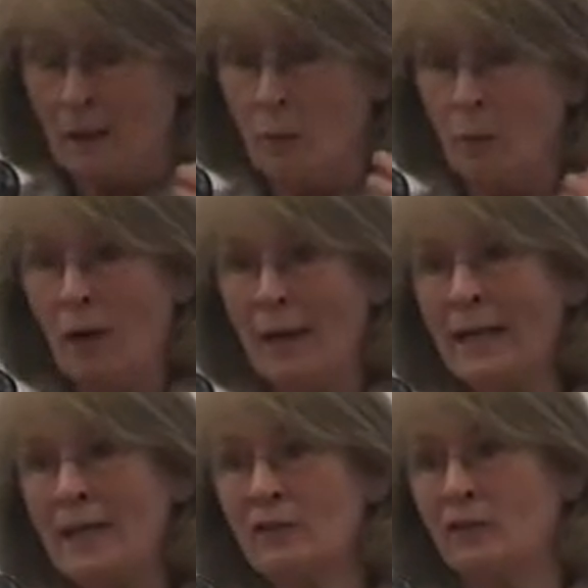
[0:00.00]
Why
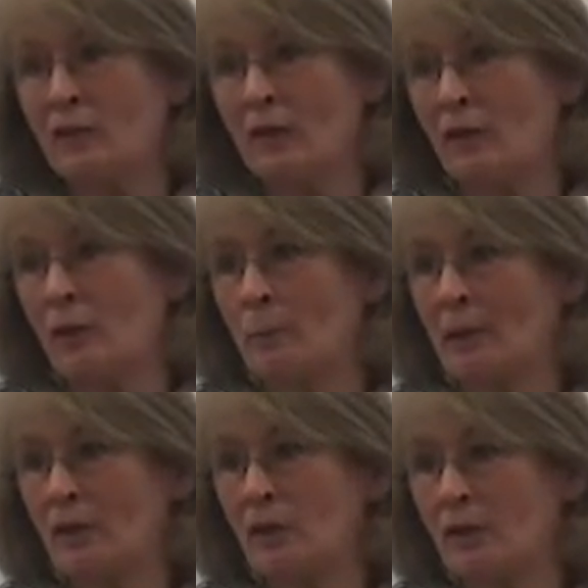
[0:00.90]
isn't there, though, a
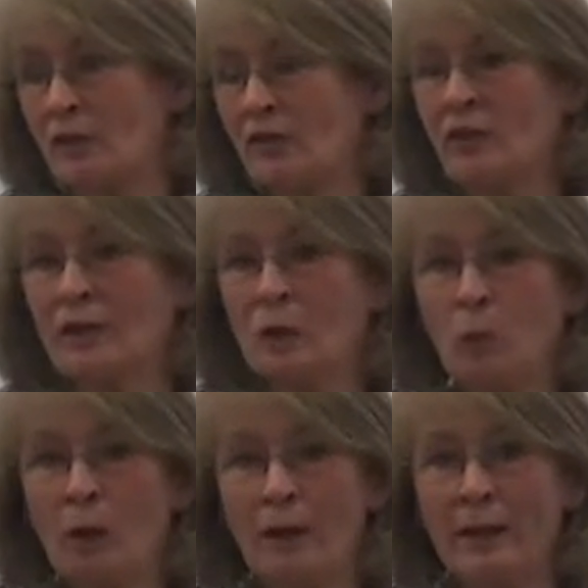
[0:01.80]
better understanding?
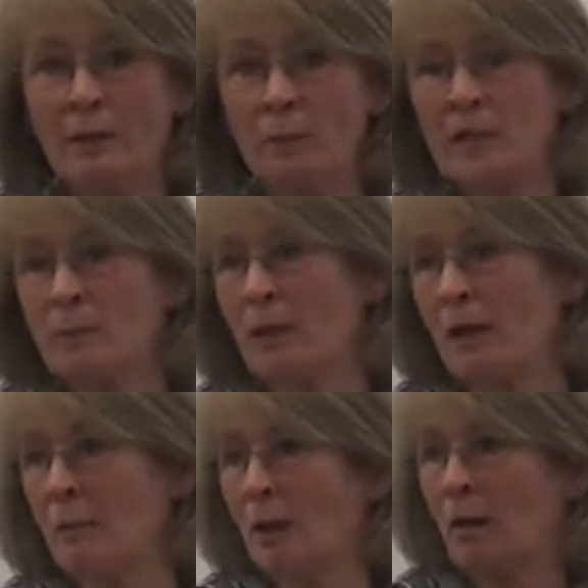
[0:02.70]
Why are people
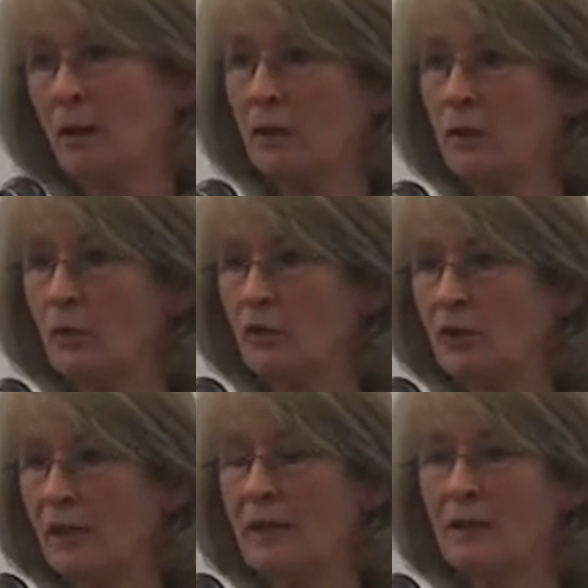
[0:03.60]
like Mark and
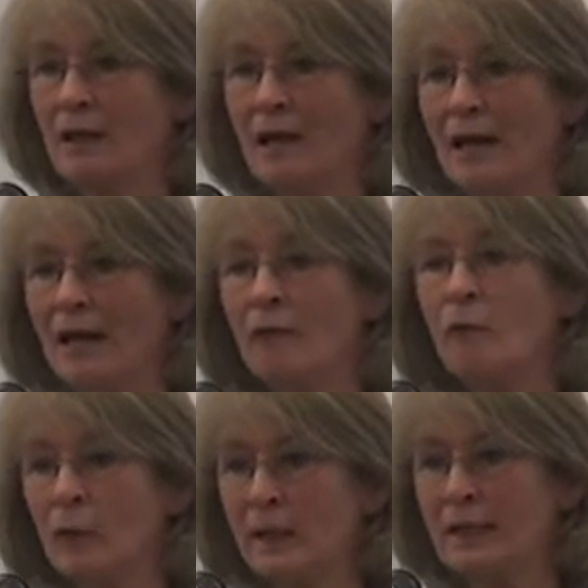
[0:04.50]
Huseyin
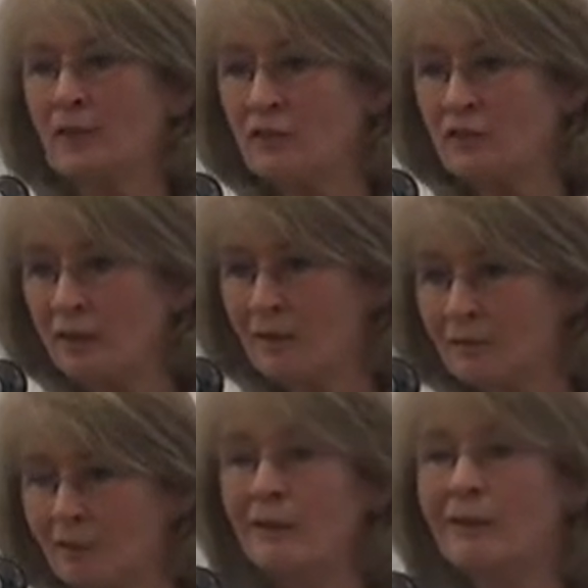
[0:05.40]
really
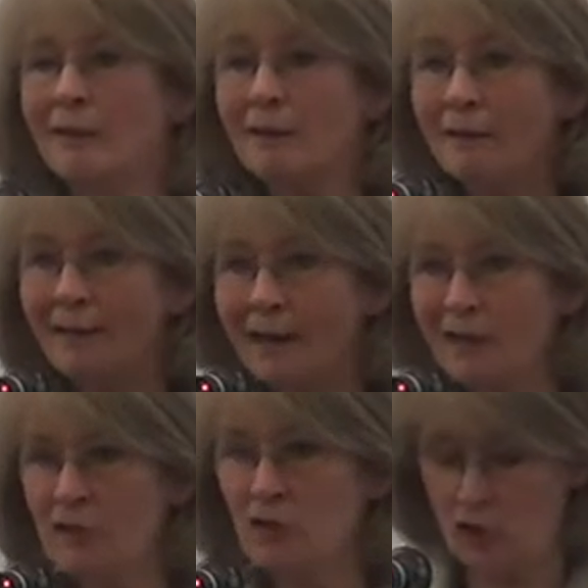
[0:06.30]
still
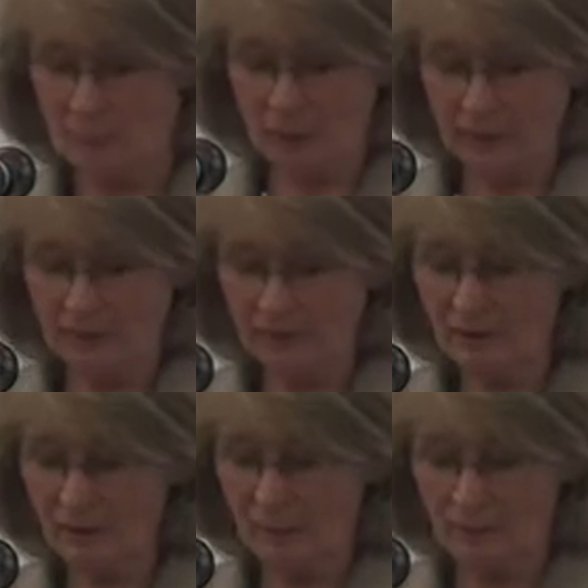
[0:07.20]
having trouble getting
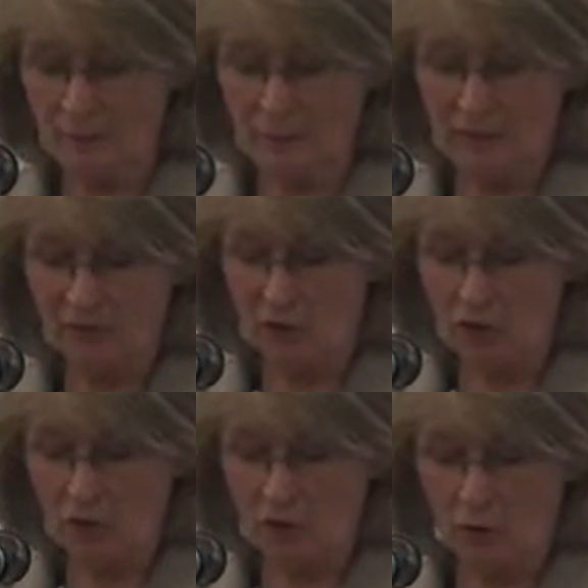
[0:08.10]
the
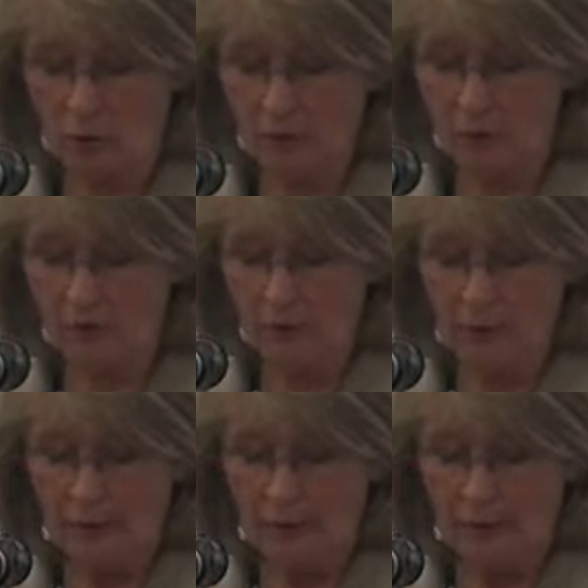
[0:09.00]
message across?